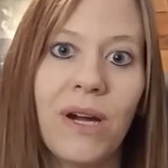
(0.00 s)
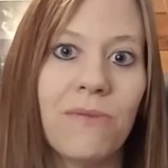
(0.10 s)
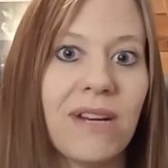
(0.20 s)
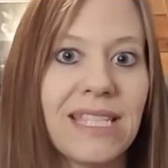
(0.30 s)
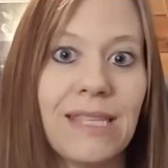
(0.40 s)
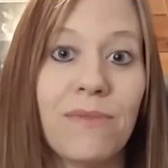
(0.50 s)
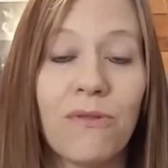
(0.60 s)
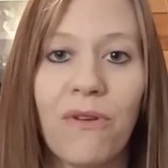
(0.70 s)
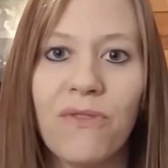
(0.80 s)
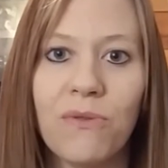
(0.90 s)
want to see me
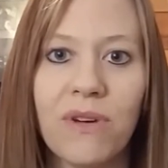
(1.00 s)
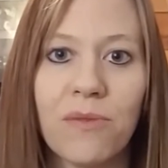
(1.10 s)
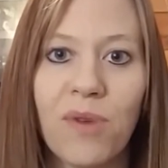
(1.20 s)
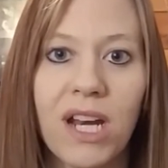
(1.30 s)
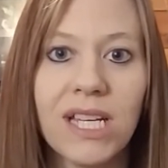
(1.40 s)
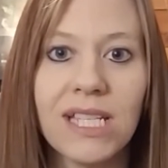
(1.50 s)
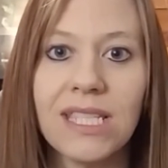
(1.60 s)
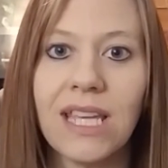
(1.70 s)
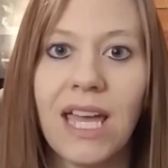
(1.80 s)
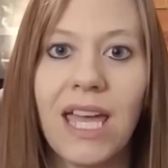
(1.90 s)
review other
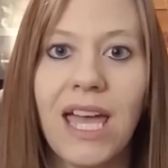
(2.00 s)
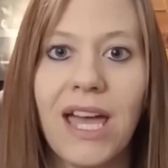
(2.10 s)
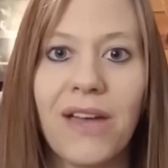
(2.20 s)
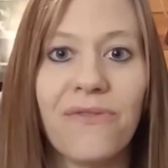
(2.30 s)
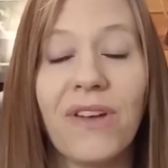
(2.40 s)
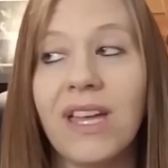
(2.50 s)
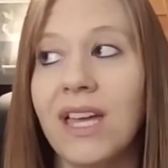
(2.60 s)
products, I have